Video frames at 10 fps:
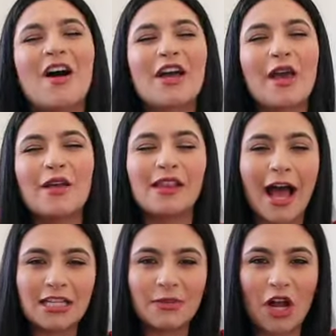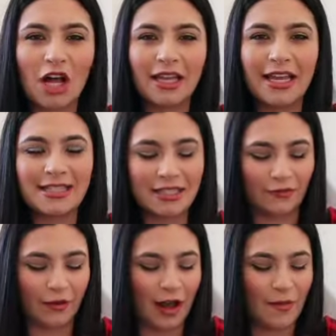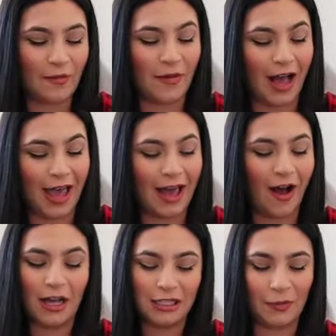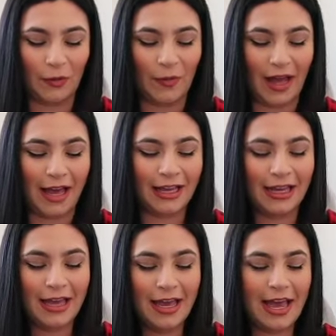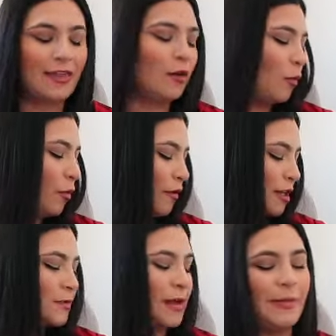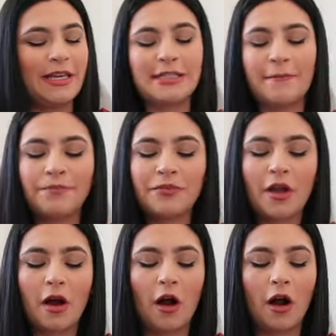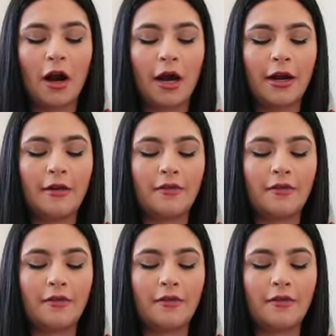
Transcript: Okay, last but not least from my hospital bag, and then we'll move on to babies, are